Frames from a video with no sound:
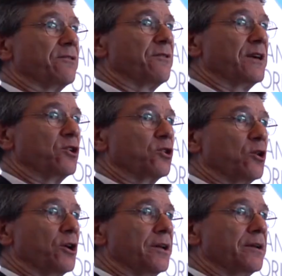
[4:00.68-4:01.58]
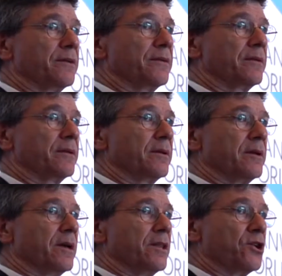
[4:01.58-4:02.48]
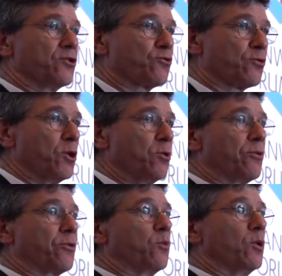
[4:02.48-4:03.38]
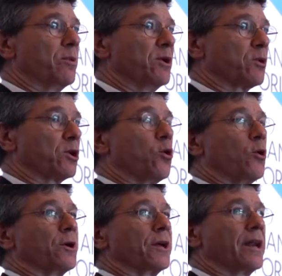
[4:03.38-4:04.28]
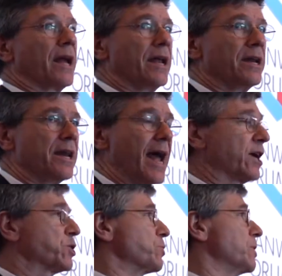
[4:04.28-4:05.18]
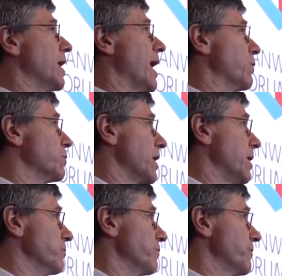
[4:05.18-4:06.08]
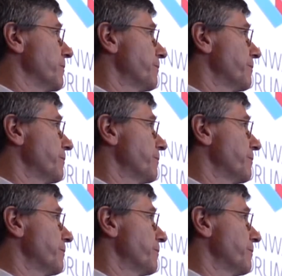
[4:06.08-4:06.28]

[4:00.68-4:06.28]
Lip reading: feel good, the truth will be recorded in natural outcomes.